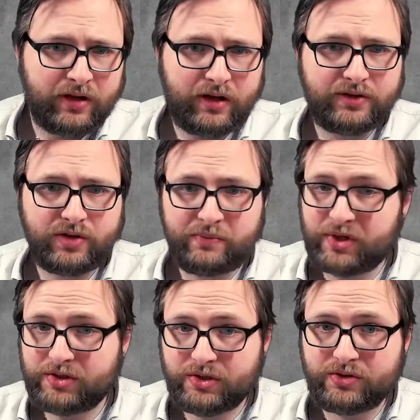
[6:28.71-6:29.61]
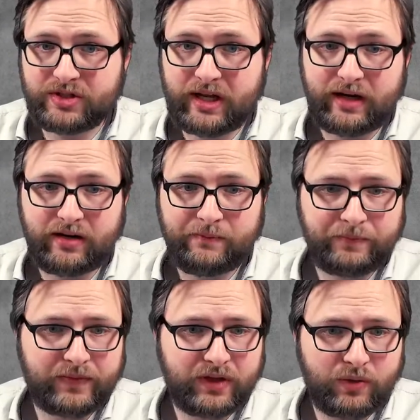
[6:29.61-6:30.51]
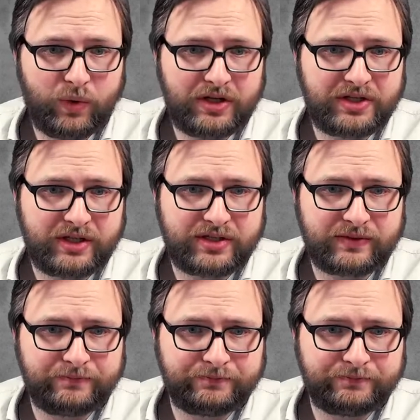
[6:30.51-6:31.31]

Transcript: to produce their watches.